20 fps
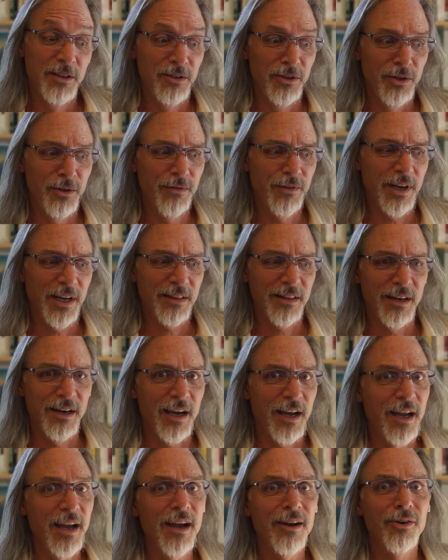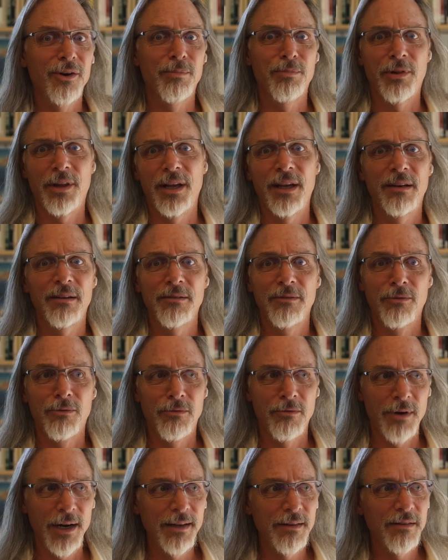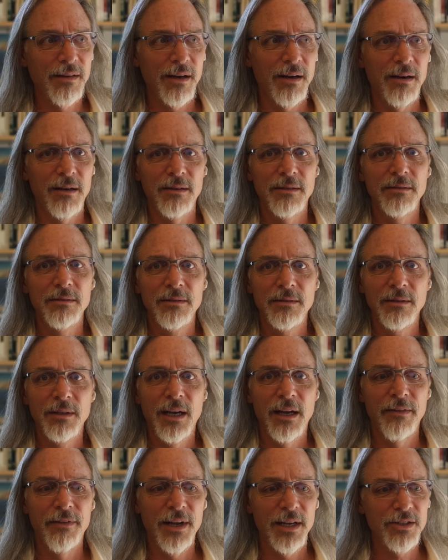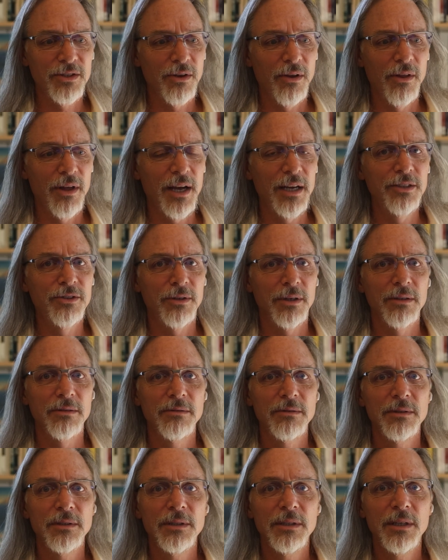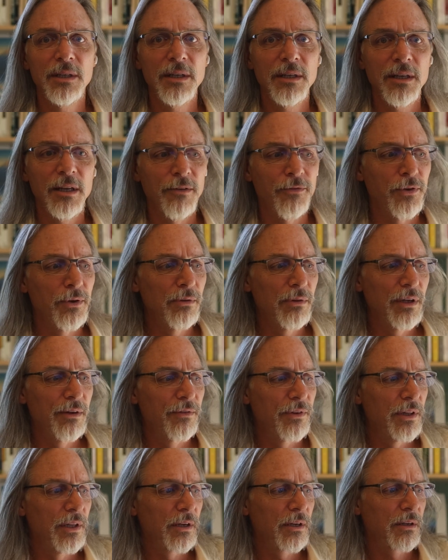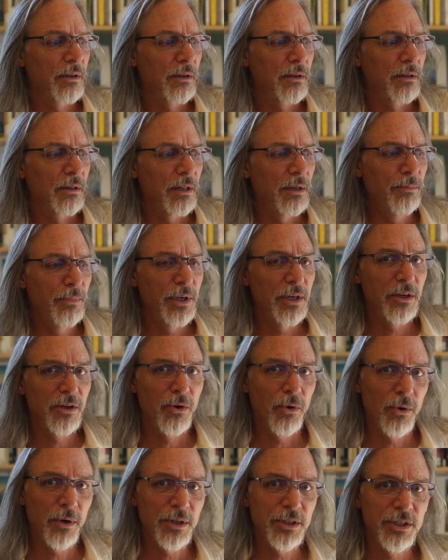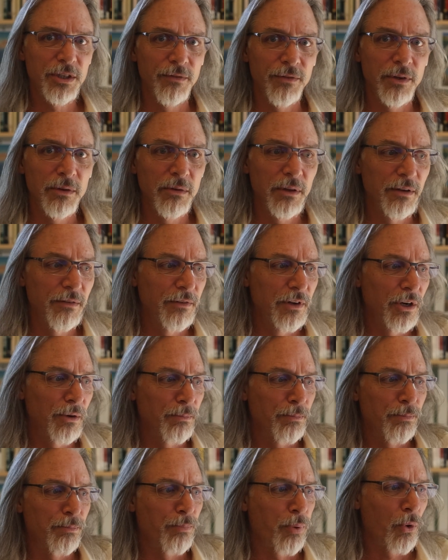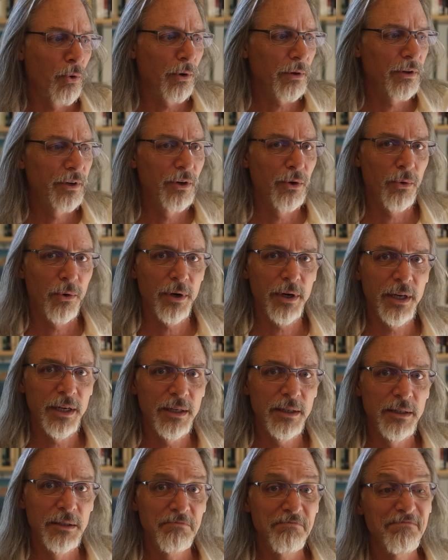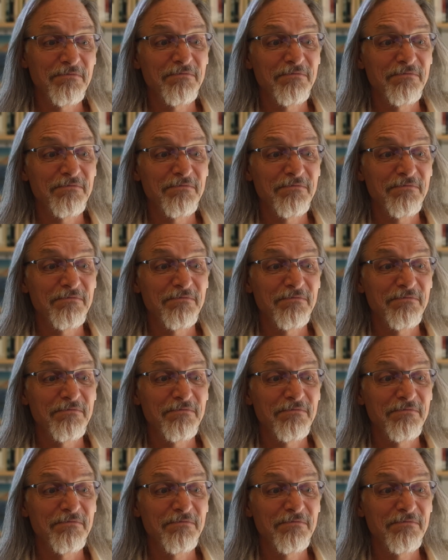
you've got the Niagara plant right there, and that's all hydro. If you live in the Columbia Gorge, if you live near Portland, Oregon,